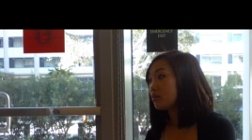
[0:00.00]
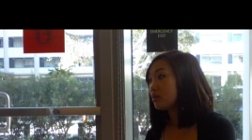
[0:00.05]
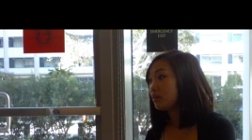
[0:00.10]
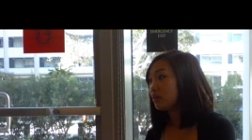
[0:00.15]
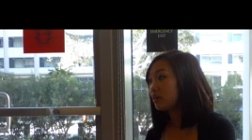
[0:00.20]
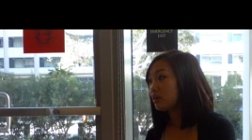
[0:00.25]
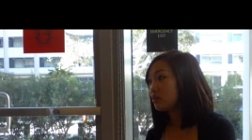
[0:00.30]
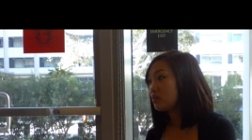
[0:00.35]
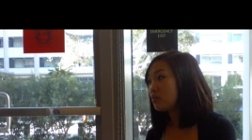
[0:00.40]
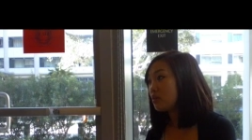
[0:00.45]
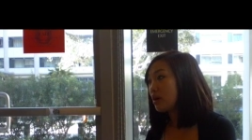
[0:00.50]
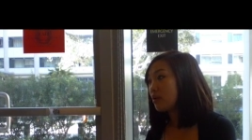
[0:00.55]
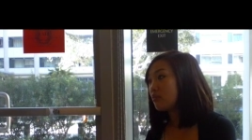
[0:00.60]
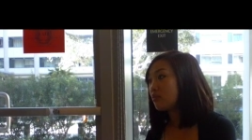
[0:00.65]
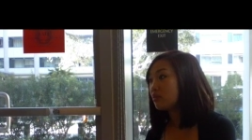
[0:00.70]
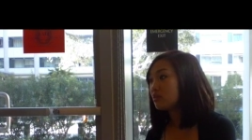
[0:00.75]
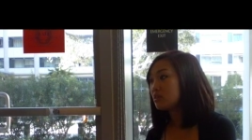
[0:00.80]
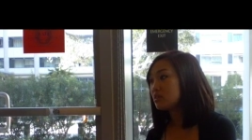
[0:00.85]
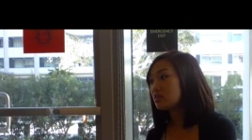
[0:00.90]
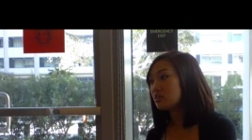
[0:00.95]
and that you have
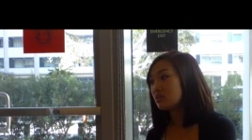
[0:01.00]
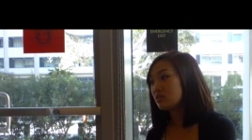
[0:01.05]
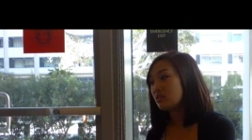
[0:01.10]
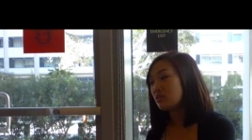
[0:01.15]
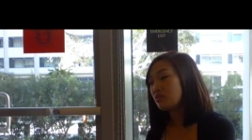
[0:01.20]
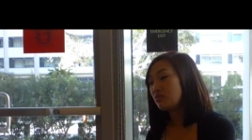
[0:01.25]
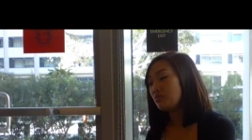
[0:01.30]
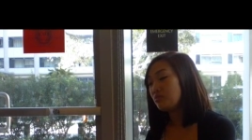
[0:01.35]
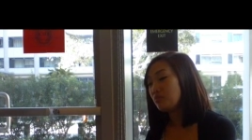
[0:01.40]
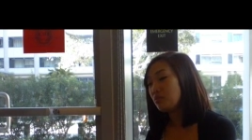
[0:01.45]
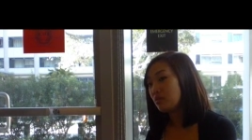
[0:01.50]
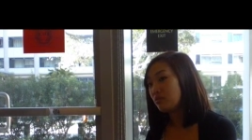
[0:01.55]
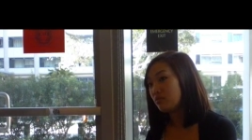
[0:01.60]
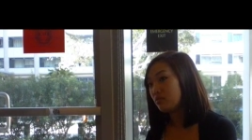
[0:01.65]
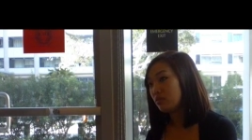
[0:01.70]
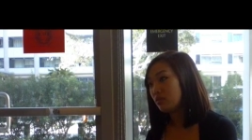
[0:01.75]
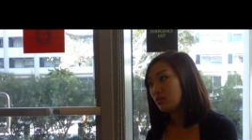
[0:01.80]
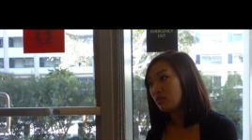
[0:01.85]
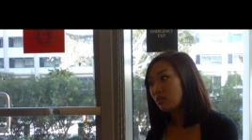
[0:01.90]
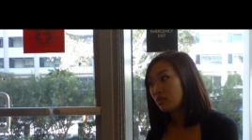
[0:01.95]
all these things that you never
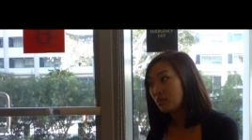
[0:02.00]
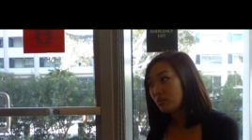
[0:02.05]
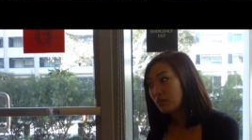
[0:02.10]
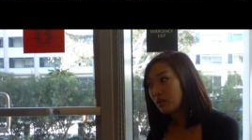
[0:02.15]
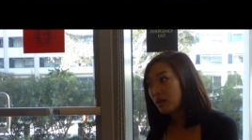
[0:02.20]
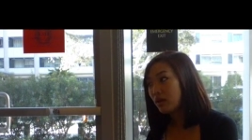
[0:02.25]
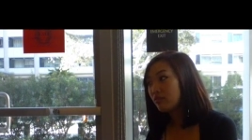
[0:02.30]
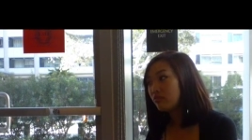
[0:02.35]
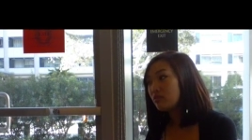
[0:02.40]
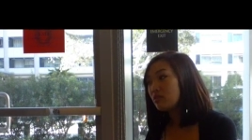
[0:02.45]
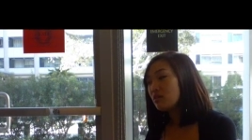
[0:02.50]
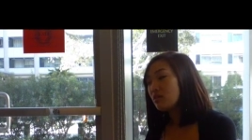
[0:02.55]
thought that you would have.